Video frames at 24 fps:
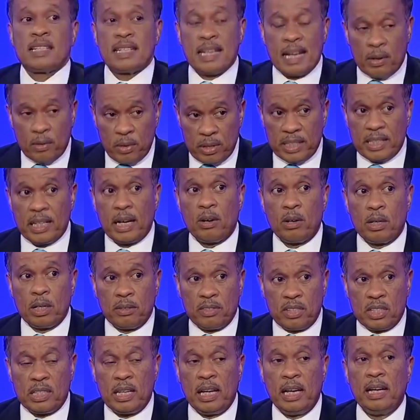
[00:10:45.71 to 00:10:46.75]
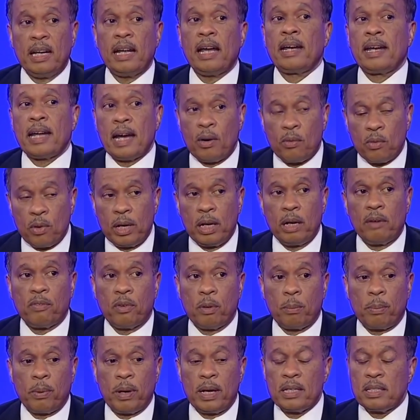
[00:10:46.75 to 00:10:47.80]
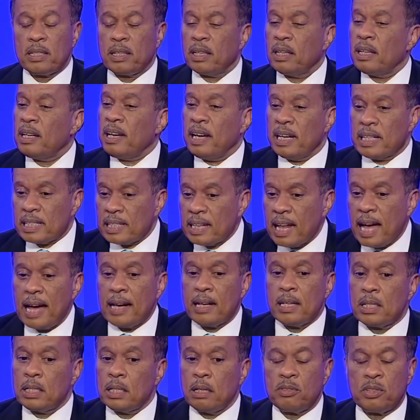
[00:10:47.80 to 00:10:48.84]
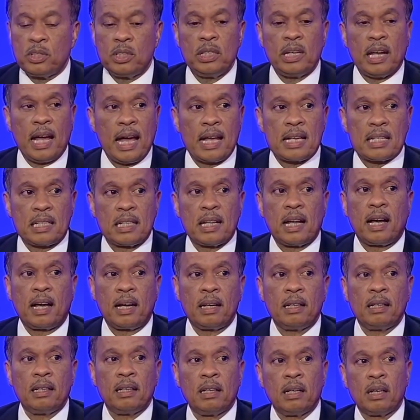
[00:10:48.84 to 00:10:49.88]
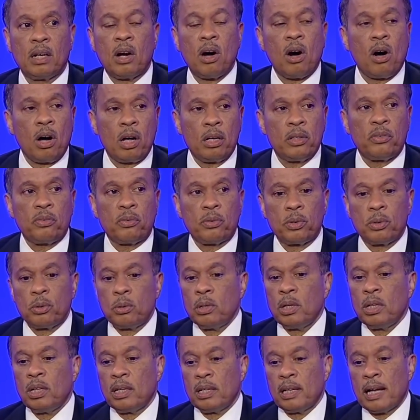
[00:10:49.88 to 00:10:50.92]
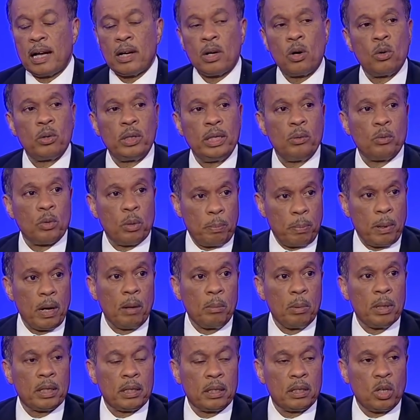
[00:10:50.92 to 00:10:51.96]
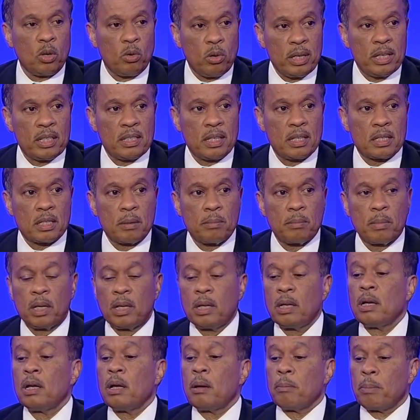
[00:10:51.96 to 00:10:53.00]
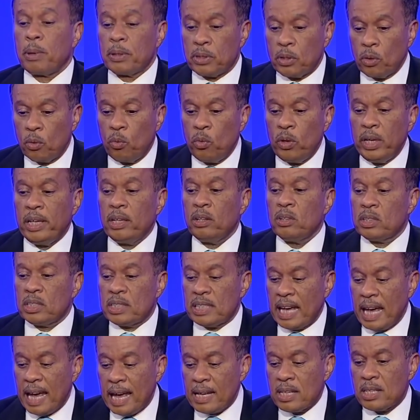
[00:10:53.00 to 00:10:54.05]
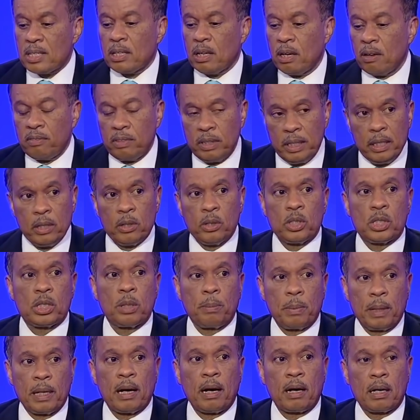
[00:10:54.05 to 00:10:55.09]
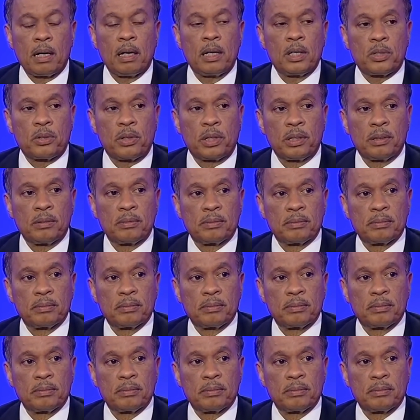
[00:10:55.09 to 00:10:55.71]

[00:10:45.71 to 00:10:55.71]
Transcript: Secretary of State, and now running for president. It's not as if she has not gone through not only Republican criticism, but the real test of leadership in our country.